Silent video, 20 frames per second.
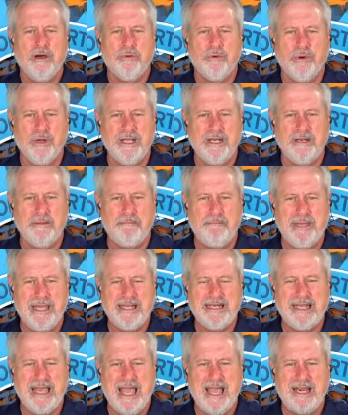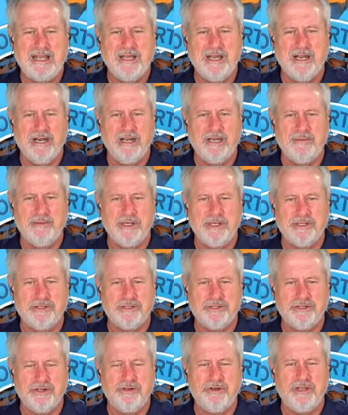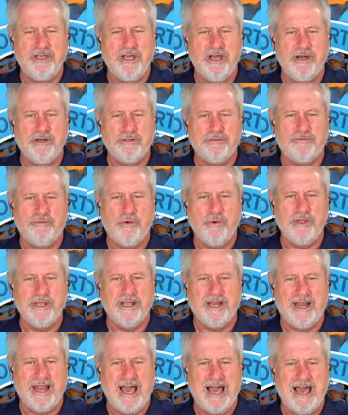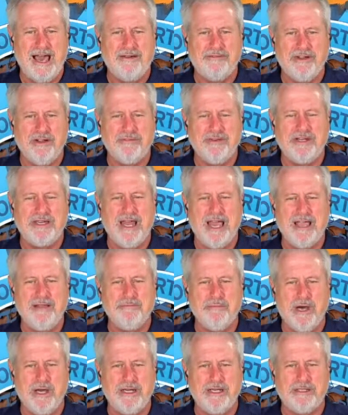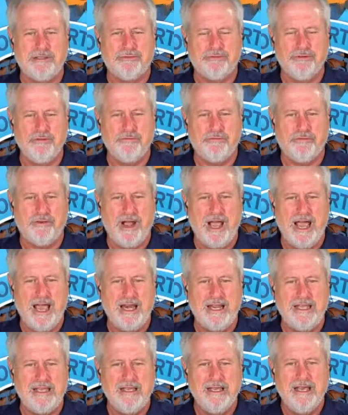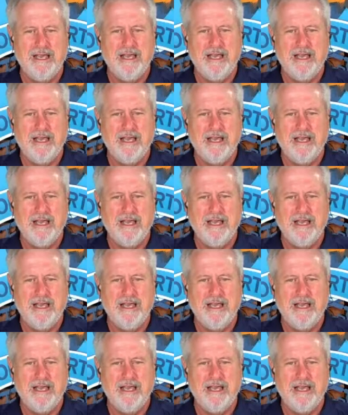We're in the Big Daddy Unlimited studios for you live every day, Monday through Friday